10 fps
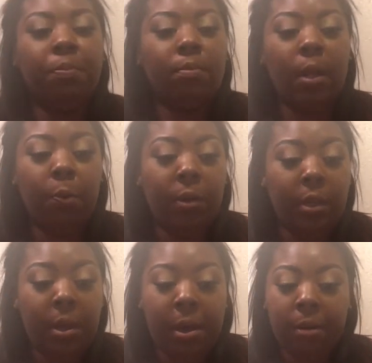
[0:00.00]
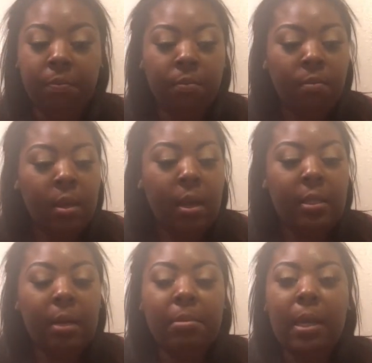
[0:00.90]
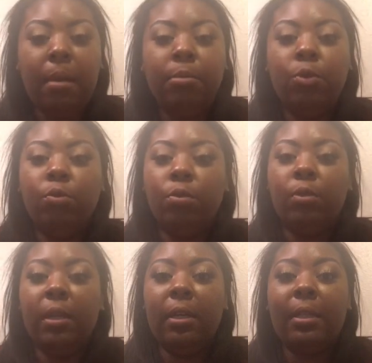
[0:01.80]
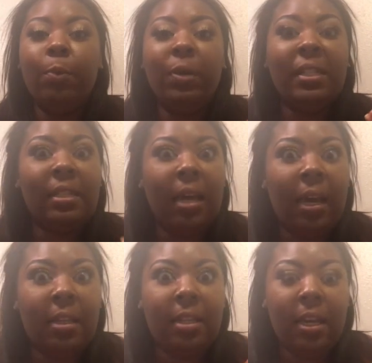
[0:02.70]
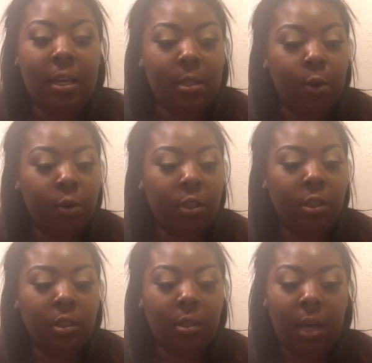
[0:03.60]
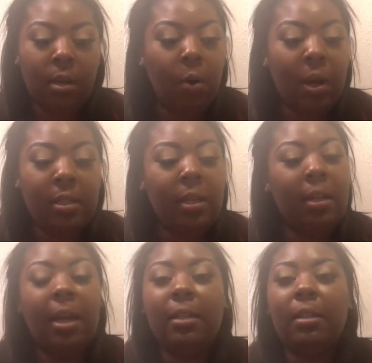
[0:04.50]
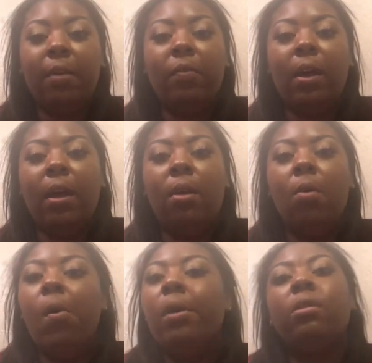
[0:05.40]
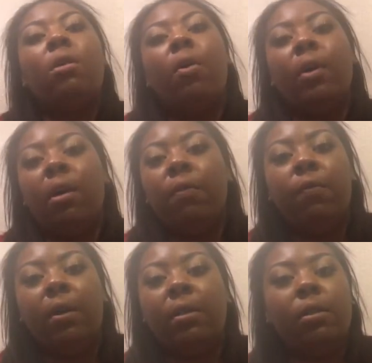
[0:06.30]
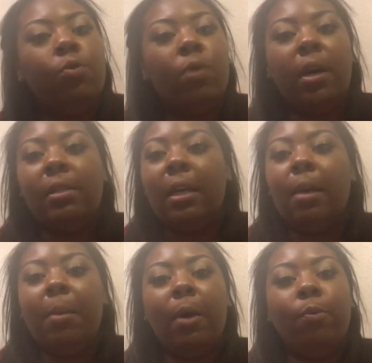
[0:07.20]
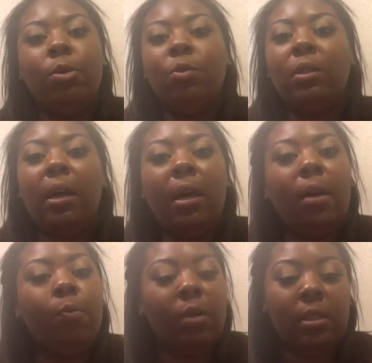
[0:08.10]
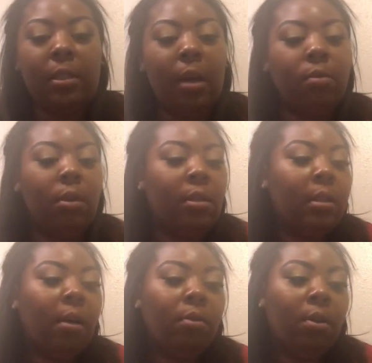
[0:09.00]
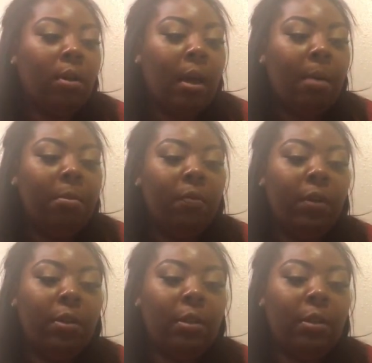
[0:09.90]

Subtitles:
It really can. Sometimes you do things and we say things. Lord Jesus, I know I say a lot of stuff that sorry can't fix. You can't take it back. Once you say it, once it's out there in the atmosphere.